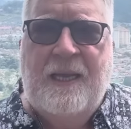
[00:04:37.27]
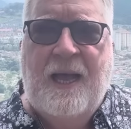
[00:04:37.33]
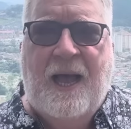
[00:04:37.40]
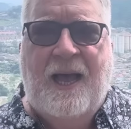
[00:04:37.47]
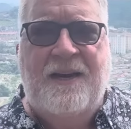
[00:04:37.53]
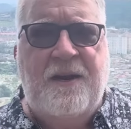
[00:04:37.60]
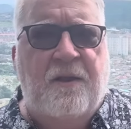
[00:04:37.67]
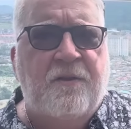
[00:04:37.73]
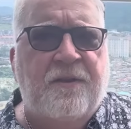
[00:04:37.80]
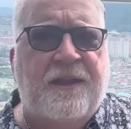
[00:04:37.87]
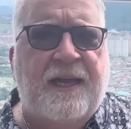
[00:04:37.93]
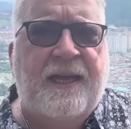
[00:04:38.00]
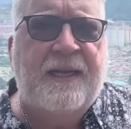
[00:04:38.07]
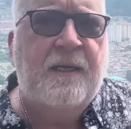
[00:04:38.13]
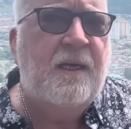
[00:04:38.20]
Another
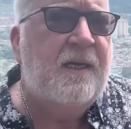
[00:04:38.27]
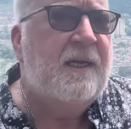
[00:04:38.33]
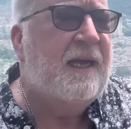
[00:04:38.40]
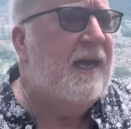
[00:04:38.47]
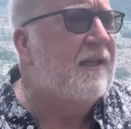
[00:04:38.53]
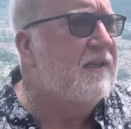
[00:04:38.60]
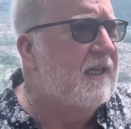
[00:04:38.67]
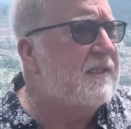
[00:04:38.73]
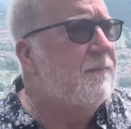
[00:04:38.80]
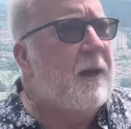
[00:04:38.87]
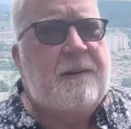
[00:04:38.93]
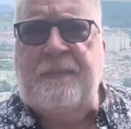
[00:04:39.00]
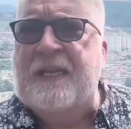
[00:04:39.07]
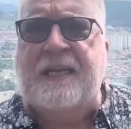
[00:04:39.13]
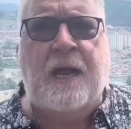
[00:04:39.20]
thing, and this
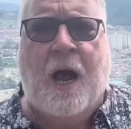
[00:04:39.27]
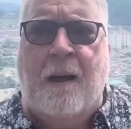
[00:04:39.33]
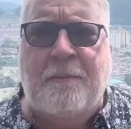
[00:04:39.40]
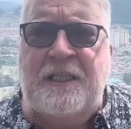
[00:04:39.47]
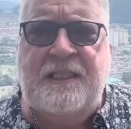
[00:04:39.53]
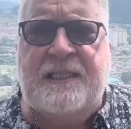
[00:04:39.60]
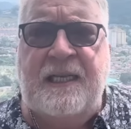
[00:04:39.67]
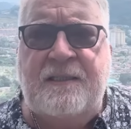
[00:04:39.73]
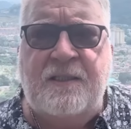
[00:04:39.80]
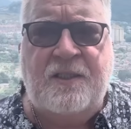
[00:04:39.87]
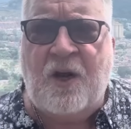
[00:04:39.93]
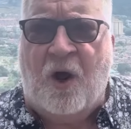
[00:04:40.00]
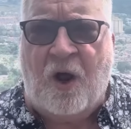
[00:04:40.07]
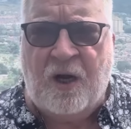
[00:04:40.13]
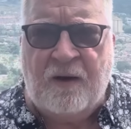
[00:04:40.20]
might be common sense to
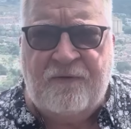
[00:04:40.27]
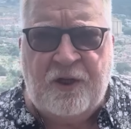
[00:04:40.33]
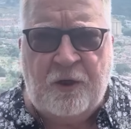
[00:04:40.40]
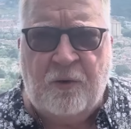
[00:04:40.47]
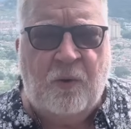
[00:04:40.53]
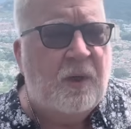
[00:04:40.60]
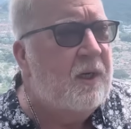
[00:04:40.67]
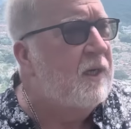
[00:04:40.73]
all of you,